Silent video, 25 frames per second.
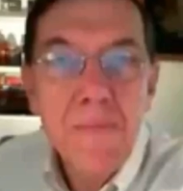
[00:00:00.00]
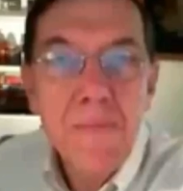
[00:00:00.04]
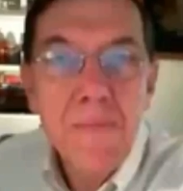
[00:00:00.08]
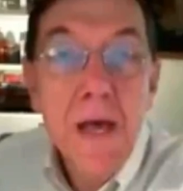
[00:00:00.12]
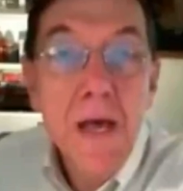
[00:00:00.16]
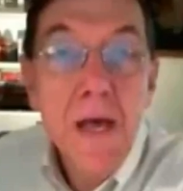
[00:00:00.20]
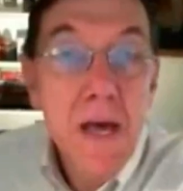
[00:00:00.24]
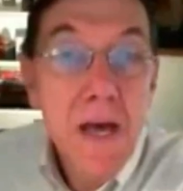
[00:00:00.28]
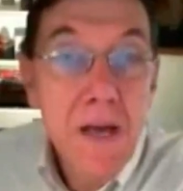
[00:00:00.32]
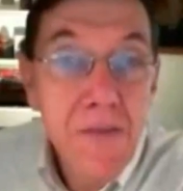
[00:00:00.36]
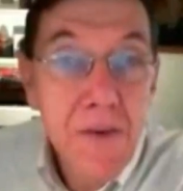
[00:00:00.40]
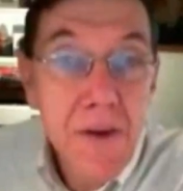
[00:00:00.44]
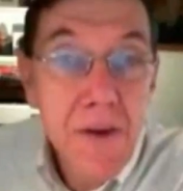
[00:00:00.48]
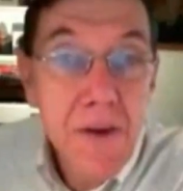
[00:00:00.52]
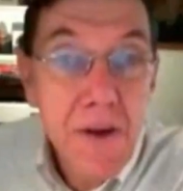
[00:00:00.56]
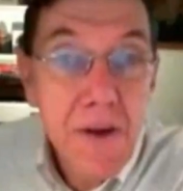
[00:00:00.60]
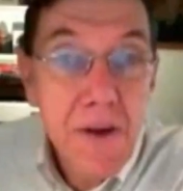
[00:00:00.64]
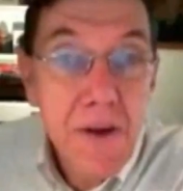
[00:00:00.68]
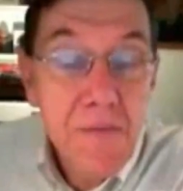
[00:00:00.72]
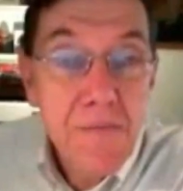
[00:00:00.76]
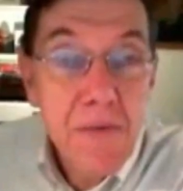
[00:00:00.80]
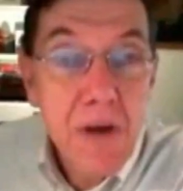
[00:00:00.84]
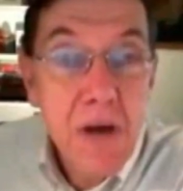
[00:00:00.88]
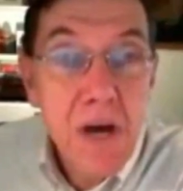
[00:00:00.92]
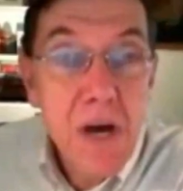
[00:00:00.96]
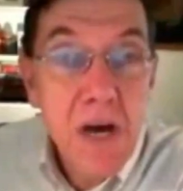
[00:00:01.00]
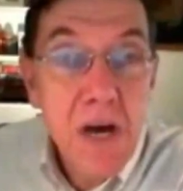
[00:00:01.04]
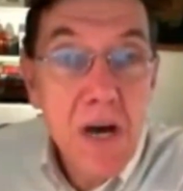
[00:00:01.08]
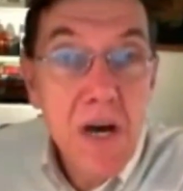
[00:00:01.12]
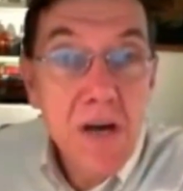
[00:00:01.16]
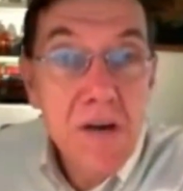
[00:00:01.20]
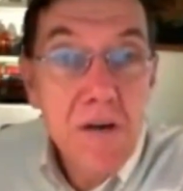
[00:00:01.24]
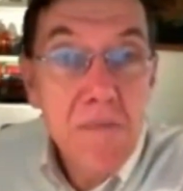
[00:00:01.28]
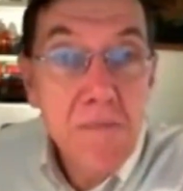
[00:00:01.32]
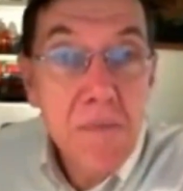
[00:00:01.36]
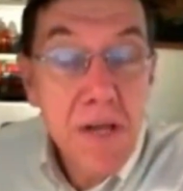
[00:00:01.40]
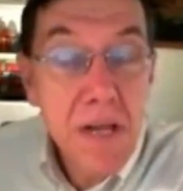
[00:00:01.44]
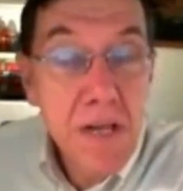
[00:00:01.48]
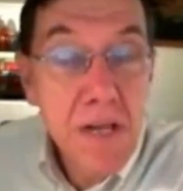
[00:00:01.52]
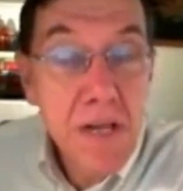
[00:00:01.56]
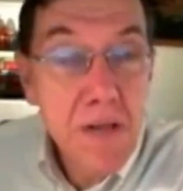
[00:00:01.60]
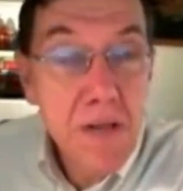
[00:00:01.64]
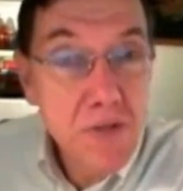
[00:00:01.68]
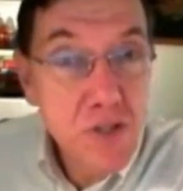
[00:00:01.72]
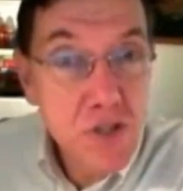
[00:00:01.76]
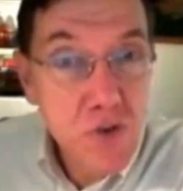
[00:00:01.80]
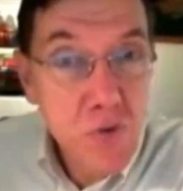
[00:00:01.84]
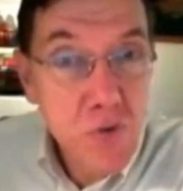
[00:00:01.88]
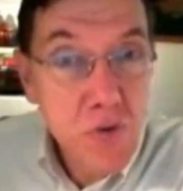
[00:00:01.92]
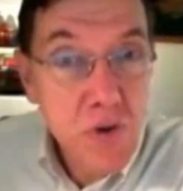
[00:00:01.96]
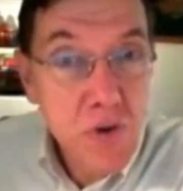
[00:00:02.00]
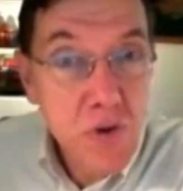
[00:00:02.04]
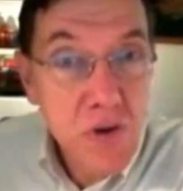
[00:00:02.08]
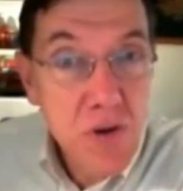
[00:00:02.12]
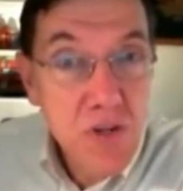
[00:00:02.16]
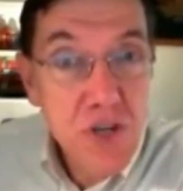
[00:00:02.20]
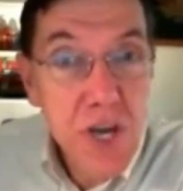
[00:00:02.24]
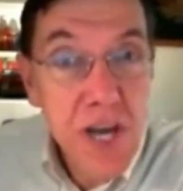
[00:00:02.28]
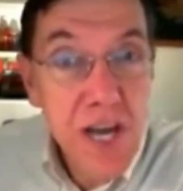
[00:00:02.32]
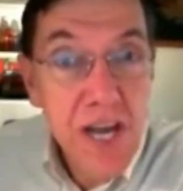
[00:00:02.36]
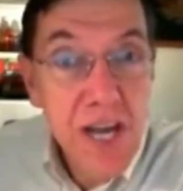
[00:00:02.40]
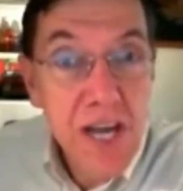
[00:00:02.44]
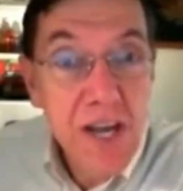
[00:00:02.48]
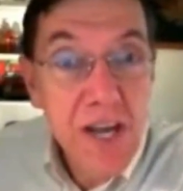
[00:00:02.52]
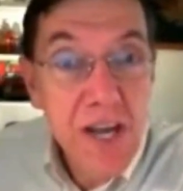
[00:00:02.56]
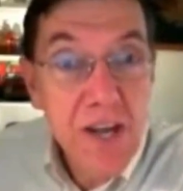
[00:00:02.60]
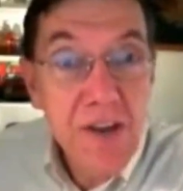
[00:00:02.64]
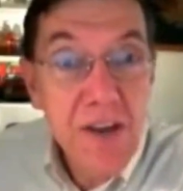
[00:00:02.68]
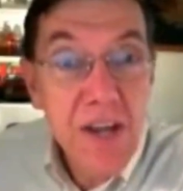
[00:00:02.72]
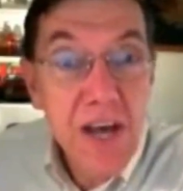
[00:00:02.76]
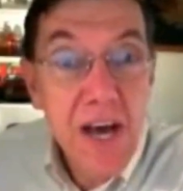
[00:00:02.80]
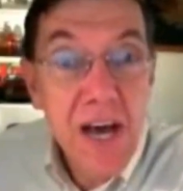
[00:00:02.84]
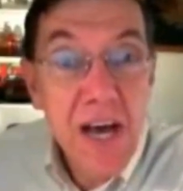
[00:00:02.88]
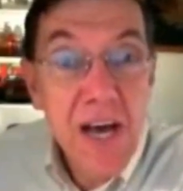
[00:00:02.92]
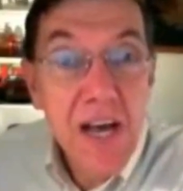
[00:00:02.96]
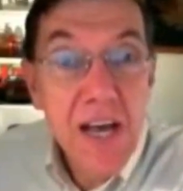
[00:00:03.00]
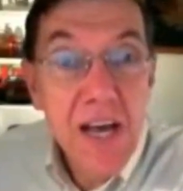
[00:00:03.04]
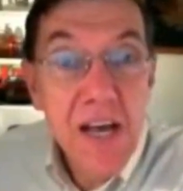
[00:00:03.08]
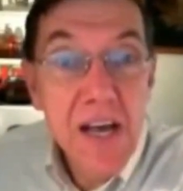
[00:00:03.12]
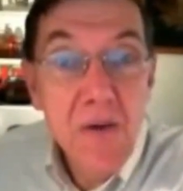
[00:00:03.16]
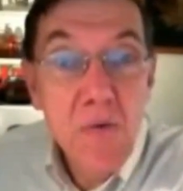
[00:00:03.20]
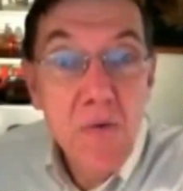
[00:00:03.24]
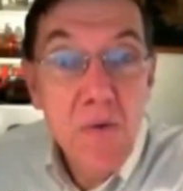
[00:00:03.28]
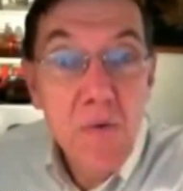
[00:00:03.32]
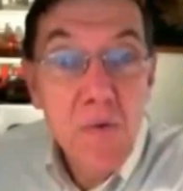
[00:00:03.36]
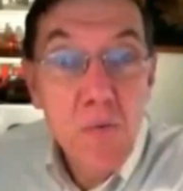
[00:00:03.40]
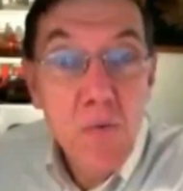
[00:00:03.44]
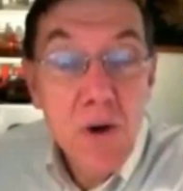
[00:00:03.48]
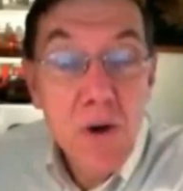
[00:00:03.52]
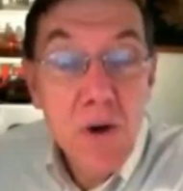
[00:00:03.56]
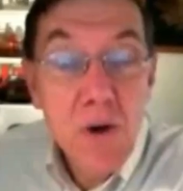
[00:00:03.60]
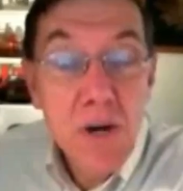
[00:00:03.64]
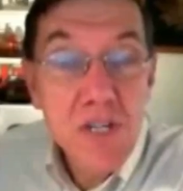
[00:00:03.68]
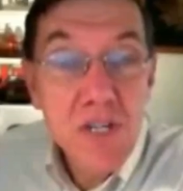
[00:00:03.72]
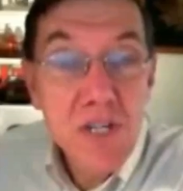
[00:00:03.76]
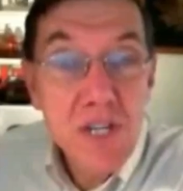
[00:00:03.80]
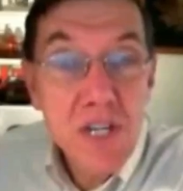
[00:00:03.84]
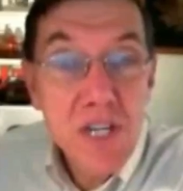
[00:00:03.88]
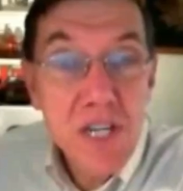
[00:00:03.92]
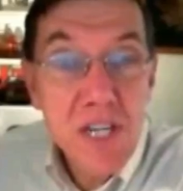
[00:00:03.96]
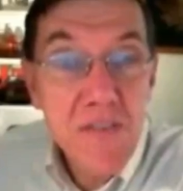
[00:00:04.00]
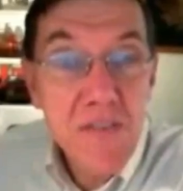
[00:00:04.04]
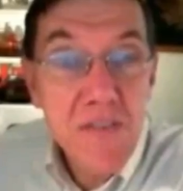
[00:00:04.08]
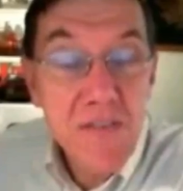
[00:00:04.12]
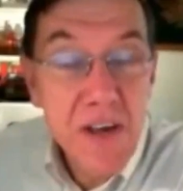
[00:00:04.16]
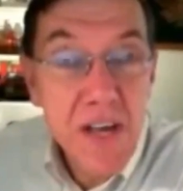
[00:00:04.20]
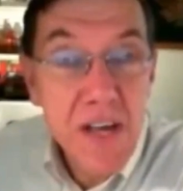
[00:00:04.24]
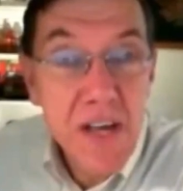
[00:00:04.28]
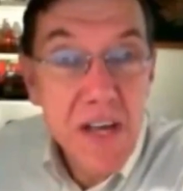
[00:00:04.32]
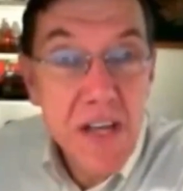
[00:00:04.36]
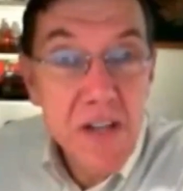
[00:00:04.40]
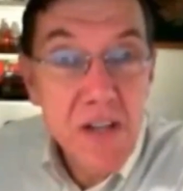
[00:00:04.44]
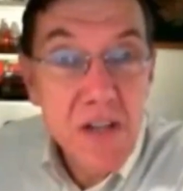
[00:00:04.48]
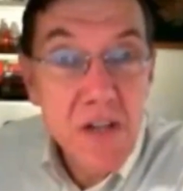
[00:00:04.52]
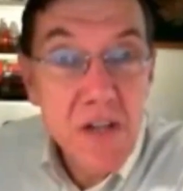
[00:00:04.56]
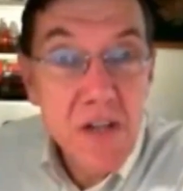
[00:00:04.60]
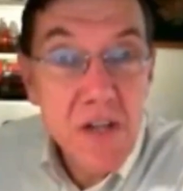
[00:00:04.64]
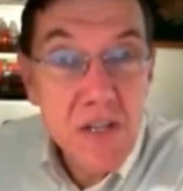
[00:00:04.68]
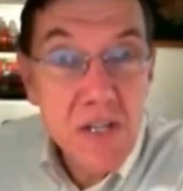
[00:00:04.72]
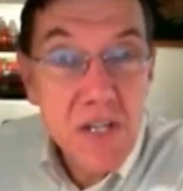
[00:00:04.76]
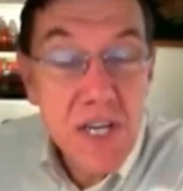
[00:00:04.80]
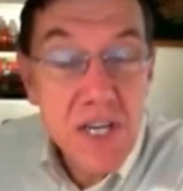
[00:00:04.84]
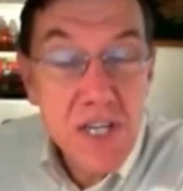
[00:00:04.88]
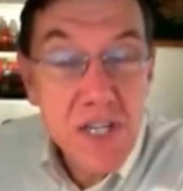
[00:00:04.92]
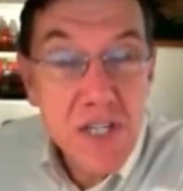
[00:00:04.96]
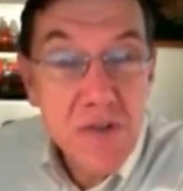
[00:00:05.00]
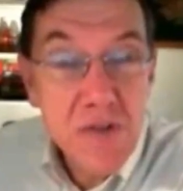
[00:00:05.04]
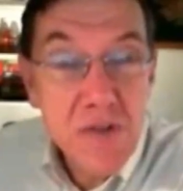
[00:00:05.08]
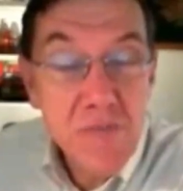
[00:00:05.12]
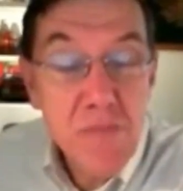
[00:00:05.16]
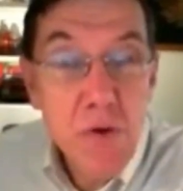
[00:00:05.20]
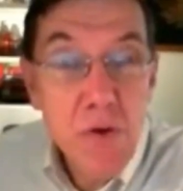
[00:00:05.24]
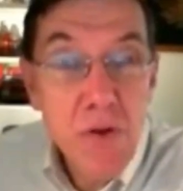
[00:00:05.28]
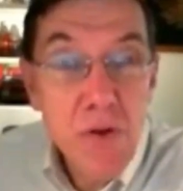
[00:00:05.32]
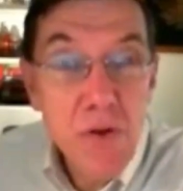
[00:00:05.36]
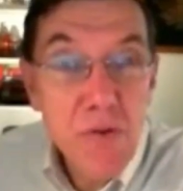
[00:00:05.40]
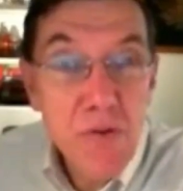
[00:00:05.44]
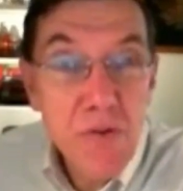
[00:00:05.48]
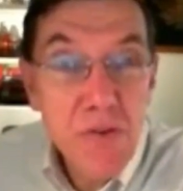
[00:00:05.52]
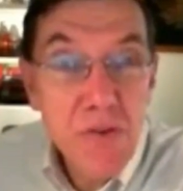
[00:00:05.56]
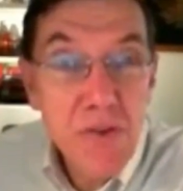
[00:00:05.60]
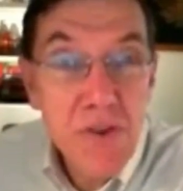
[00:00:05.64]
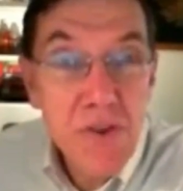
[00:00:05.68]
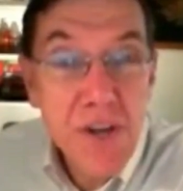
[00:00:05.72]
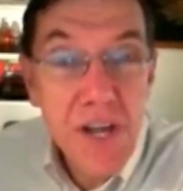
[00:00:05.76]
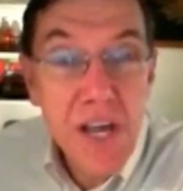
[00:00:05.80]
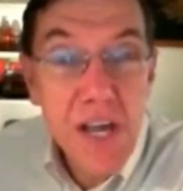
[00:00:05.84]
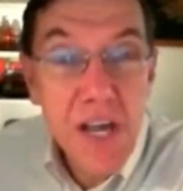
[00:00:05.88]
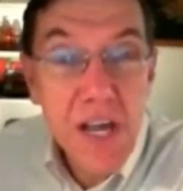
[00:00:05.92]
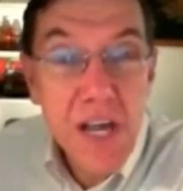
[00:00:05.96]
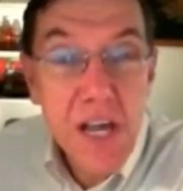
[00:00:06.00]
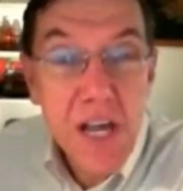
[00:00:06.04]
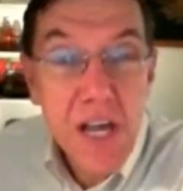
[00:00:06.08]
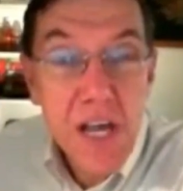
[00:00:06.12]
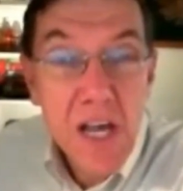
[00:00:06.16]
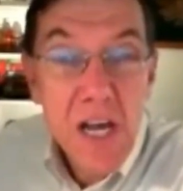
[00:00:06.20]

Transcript: Hey there, my name's George, and I wanted to leave a little testimonial today.